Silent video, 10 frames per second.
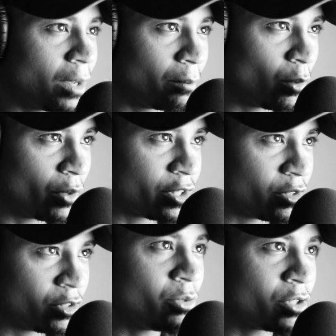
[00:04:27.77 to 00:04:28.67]
But when you
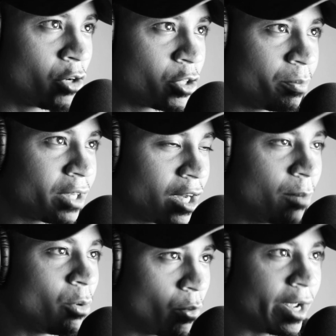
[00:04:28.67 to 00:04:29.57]
do know, you
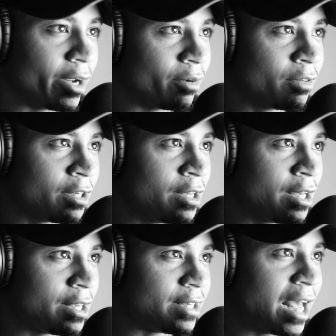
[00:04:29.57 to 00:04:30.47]
become aware.
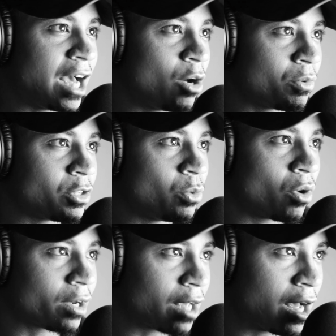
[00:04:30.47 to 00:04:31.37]
Now you
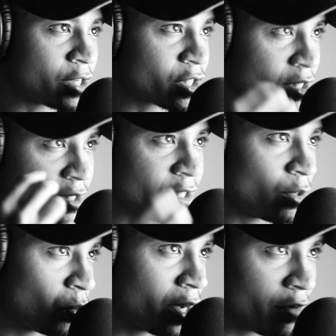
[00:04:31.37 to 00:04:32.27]
are consciously
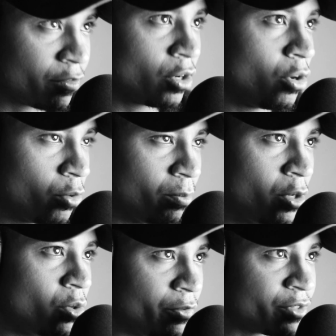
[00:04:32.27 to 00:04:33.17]
aware of your own
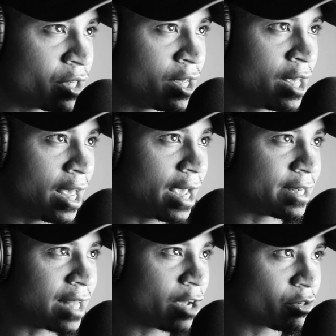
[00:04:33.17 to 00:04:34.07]
moves.
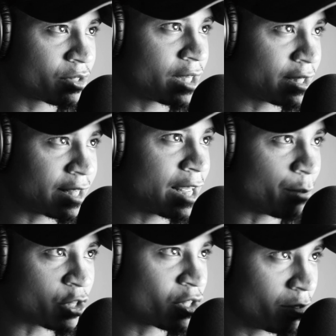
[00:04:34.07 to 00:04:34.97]
And now you're saying,
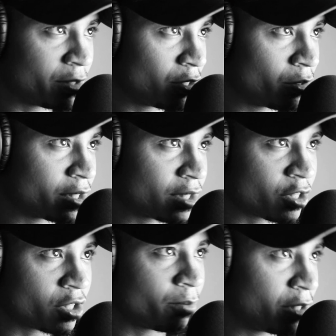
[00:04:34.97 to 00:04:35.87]
damn, I shouldn't be doing this. I
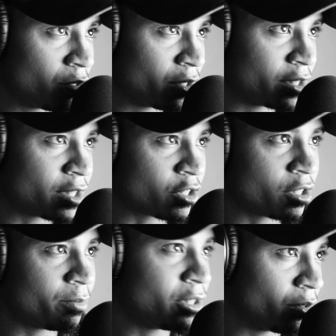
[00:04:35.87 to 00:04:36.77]
shouldn't be doing this. I
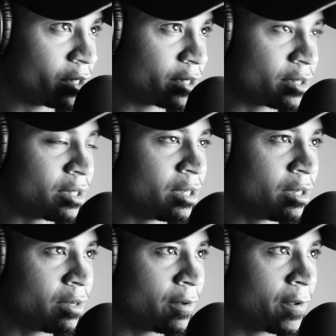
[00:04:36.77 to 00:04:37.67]
shouldn't be doing this.
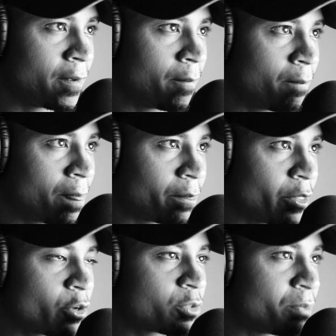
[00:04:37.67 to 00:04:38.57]

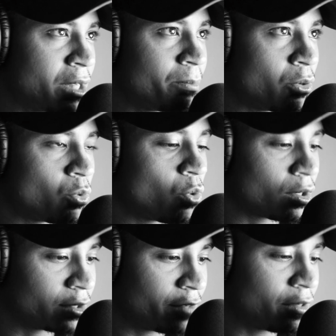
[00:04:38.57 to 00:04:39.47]
There's people who
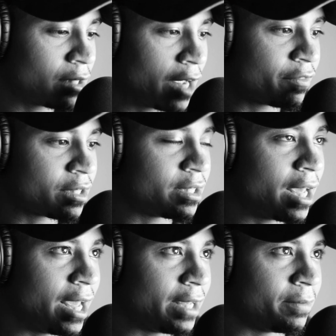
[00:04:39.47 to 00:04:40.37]
are living life
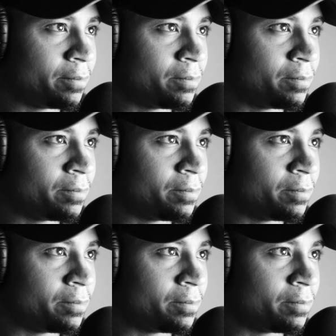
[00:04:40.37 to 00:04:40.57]
today.